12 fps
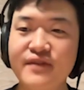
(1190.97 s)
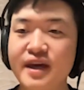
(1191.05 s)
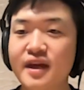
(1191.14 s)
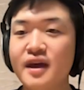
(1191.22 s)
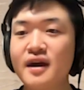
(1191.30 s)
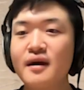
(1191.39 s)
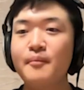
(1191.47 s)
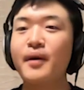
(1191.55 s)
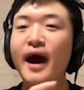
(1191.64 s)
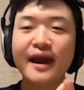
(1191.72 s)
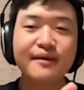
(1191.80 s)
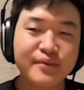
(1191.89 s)
Like
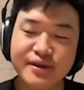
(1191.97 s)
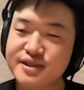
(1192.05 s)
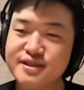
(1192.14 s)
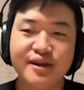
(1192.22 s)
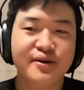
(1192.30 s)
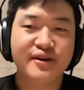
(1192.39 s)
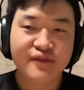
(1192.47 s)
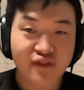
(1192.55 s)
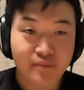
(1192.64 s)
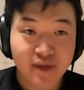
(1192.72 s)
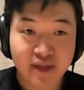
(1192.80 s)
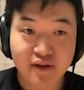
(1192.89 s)
buying merch is already a
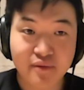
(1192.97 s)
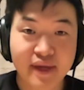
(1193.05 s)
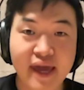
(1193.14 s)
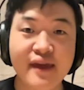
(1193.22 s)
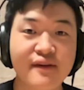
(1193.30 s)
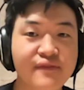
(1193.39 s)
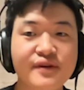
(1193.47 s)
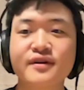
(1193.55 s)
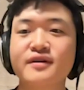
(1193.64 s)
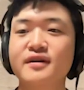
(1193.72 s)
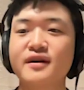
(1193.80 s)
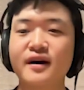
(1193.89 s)
familiar
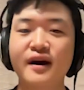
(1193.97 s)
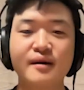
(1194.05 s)
behavior.